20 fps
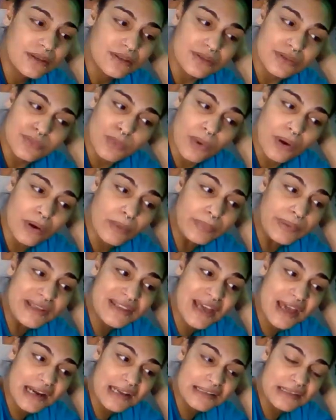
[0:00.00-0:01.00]
Well, be
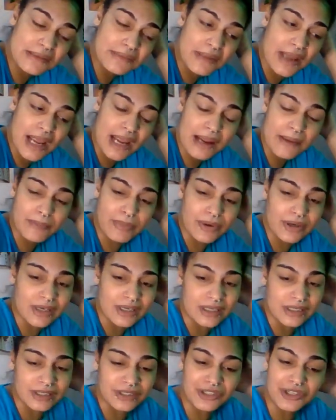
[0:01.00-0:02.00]
that as it may,
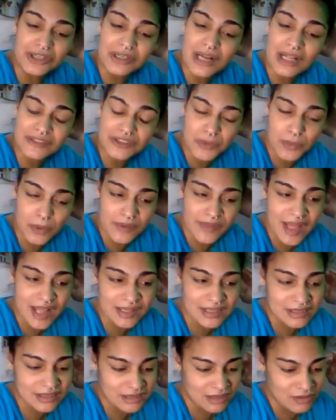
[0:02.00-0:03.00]
but you're not the one that's